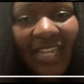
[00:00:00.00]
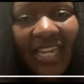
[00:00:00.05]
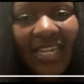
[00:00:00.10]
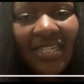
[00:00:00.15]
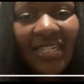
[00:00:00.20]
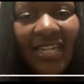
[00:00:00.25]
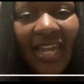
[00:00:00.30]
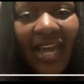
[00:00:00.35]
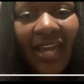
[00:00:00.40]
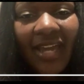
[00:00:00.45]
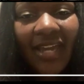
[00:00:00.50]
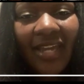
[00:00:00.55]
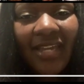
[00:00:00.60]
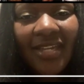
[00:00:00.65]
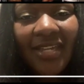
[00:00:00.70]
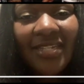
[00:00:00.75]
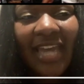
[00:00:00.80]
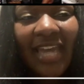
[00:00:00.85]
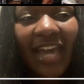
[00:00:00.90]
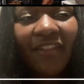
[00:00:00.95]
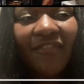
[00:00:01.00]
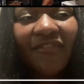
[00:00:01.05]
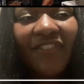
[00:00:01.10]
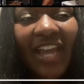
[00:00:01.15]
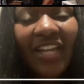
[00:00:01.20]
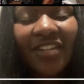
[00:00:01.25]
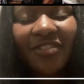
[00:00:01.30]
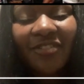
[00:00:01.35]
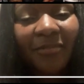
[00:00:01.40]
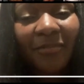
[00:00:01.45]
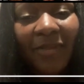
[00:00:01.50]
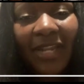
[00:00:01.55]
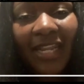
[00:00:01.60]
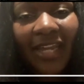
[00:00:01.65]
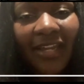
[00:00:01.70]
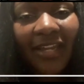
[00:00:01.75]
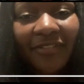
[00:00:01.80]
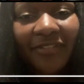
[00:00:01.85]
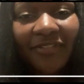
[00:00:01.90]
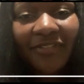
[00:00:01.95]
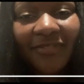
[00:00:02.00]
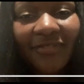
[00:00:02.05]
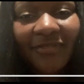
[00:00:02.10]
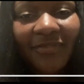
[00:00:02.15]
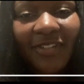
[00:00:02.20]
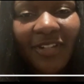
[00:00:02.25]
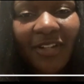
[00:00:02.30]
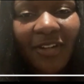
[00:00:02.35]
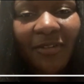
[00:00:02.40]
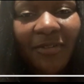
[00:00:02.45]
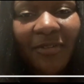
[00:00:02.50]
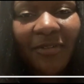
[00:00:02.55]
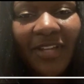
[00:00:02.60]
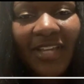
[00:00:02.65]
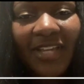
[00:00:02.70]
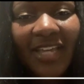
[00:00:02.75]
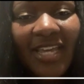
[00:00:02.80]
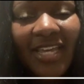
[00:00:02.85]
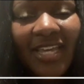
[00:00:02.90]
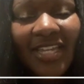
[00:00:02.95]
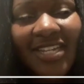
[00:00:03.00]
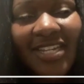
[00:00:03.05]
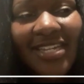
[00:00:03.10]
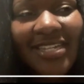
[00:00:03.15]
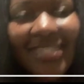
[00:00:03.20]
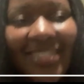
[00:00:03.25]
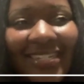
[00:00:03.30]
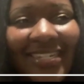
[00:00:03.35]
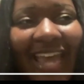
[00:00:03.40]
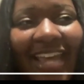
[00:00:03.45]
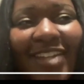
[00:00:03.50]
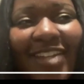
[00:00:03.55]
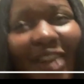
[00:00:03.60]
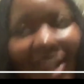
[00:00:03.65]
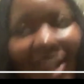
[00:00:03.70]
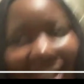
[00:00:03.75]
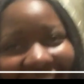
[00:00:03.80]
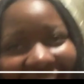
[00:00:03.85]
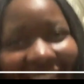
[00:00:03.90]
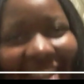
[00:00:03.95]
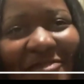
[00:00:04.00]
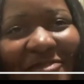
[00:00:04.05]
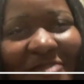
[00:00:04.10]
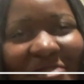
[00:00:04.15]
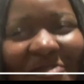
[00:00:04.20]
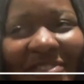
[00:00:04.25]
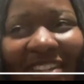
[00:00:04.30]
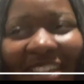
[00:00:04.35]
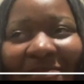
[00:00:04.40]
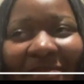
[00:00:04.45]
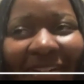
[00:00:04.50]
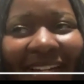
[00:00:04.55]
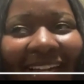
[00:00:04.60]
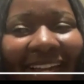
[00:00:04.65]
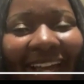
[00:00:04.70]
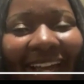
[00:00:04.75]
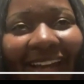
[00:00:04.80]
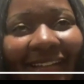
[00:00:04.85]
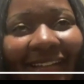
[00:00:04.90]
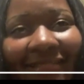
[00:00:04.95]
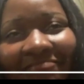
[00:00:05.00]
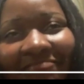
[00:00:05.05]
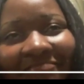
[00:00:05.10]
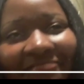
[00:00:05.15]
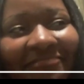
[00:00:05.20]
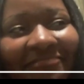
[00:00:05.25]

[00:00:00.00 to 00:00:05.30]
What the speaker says: It's not a factor in my life. you know, just not trying to say it rudely, but I